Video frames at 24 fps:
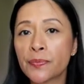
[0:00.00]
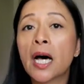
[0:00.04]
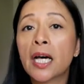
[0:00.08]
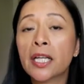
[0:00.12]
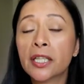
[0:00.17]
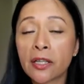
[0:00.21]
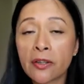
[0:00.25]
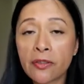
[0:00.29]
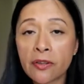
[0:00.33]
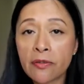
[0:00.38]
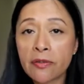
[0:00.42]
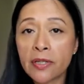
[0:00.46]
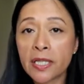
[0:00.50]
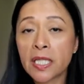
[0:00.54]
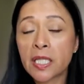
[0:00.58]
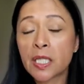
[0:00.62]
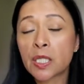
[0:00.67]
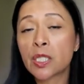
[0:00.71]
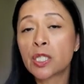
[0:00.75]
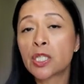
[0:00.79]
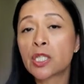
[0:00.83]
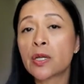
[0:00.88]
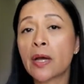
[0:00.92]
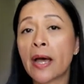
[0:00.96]
Another
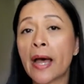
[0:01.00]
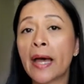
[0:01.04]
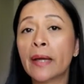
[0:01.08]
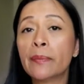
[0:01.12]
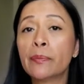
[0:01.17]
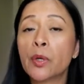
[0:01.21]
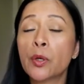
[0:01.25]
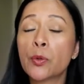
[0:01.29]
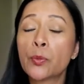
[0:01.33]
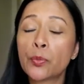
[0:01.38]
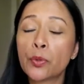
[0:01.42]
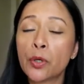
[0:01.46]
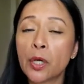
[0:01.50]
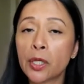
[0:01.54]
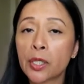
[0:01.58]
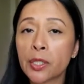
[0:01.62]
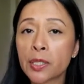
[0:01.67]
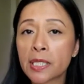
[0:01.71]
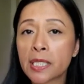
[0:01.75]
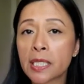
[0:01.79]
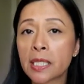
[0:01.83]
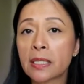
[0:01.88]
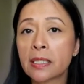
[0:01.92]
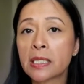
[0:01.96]
reason to add more
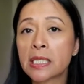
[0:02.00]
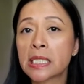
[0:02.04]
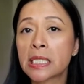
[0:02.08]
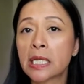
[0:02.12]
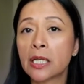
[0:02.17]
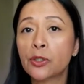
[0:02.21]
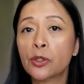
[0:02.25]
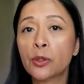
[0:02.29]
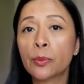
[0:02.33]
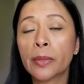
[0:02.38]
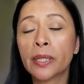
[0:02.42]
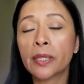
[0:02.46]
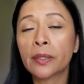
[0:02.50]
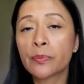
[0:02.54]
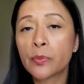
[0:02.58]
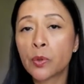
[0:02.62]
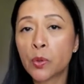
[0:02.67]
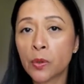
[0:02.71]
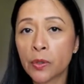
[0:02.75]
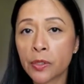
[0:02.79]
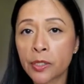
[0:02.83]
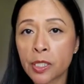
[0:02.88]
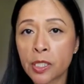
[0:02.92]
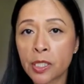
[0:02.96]
proteins in your
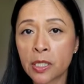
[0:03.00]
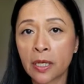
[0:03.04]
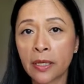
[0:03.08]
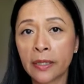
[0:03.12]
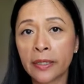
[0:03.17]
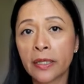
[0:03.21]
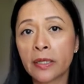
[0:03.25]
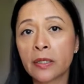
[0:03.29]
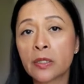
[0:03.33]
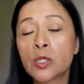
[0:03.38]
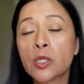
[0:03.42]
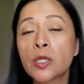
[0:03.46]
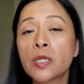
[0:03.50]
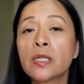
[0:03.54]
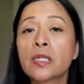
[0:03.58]
menopause diet